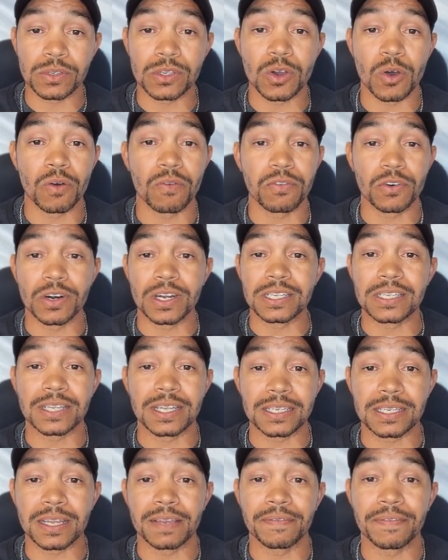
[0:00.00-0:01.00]
So for
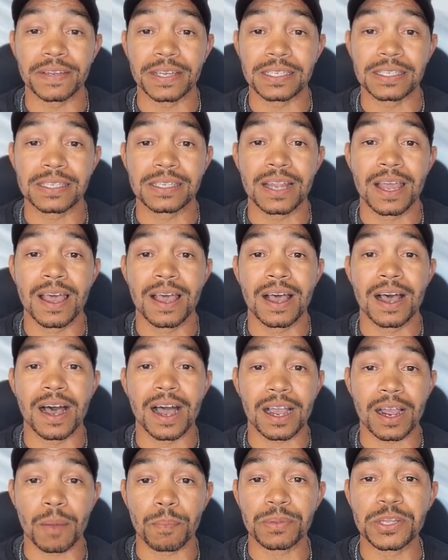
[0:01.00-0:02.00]
instance, if it's
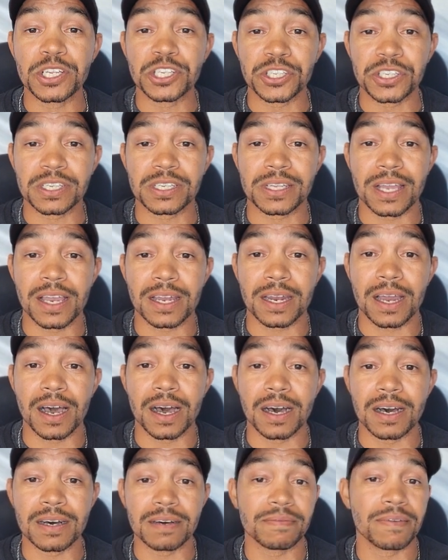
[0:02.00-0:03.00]
a completion set
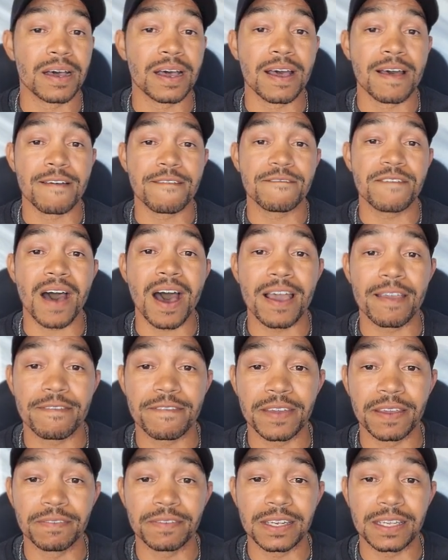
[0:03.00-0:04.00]
of
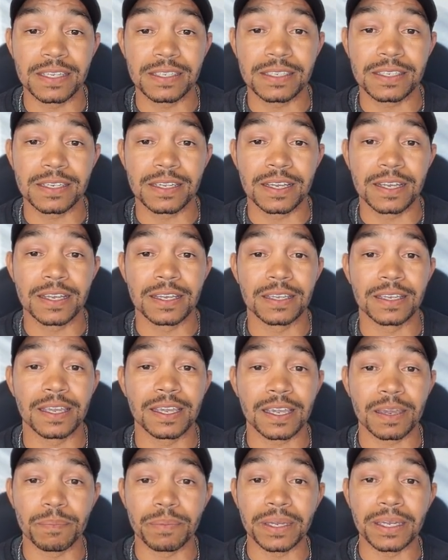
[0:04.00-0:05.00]
550s,
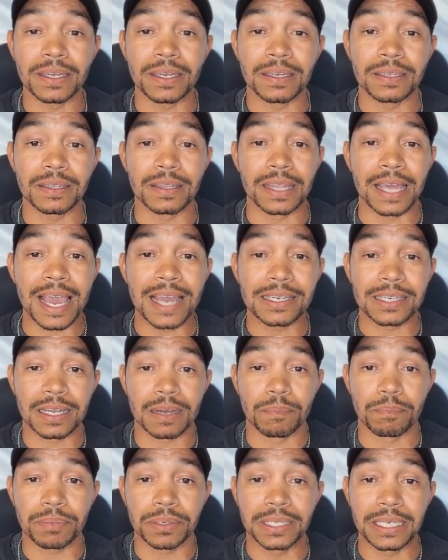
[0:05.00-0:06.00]
it could be they have to
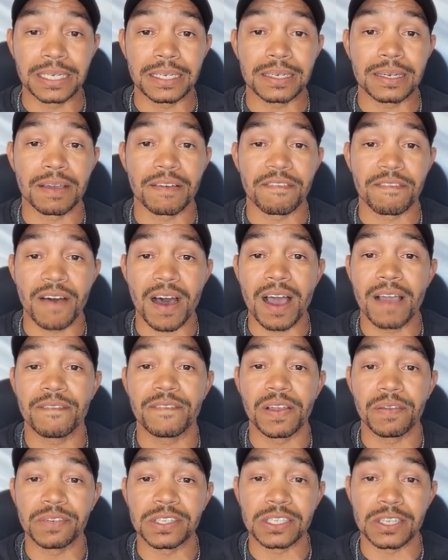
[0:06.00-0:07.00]
complete
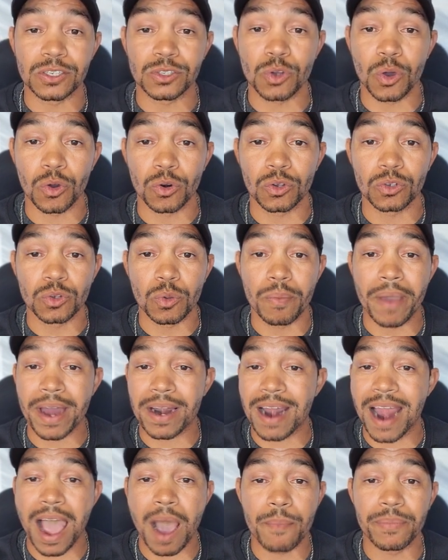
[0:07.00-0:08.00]
550s in total, no
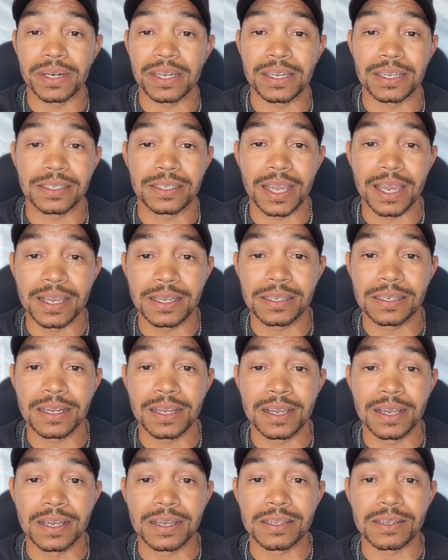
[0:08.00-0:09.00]
matter how many it takes.
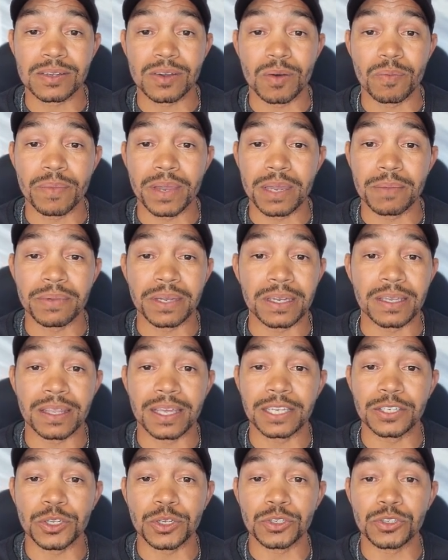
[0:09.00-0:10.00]
So maybe
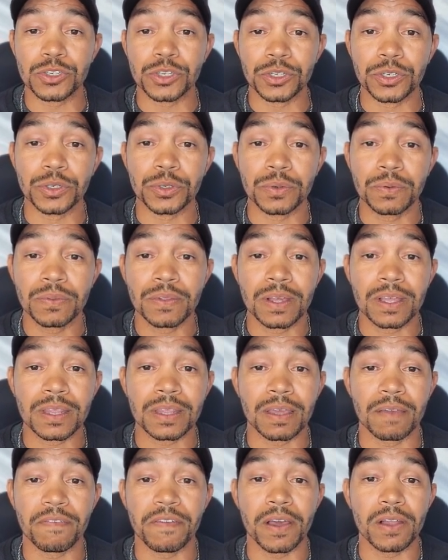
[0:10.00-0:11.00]
they do 2,
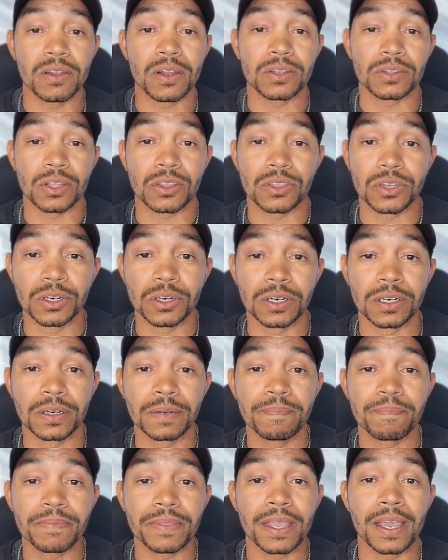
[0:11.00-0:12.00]
they fail on the 3rd,
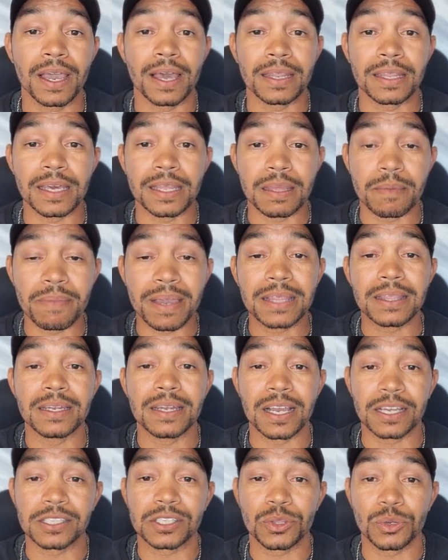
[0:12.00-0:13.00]
and then they make the
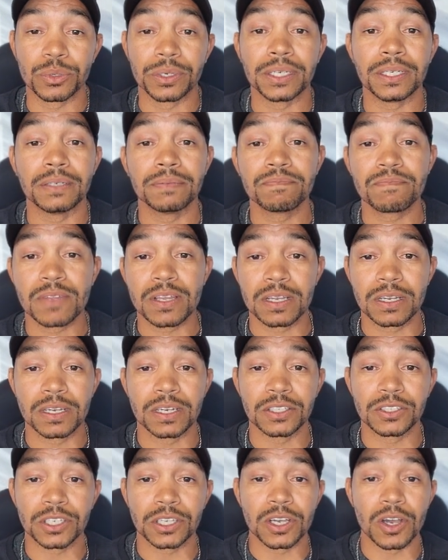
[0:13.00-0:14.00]
next 3,
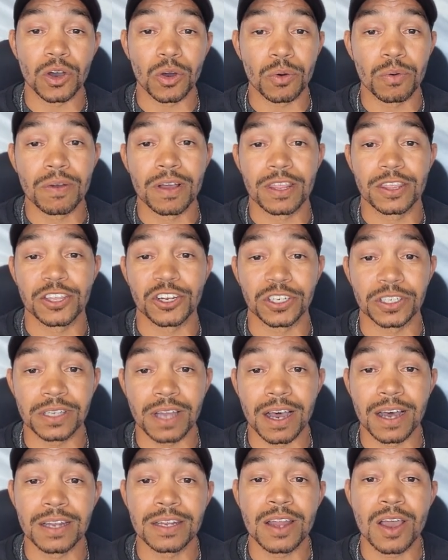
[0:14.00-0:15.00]
good to go, they're
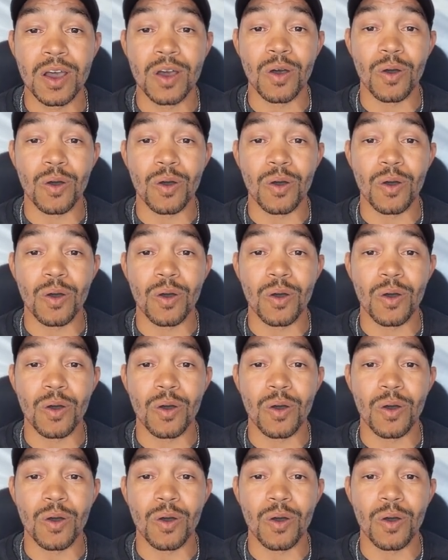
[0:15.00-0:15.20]
done.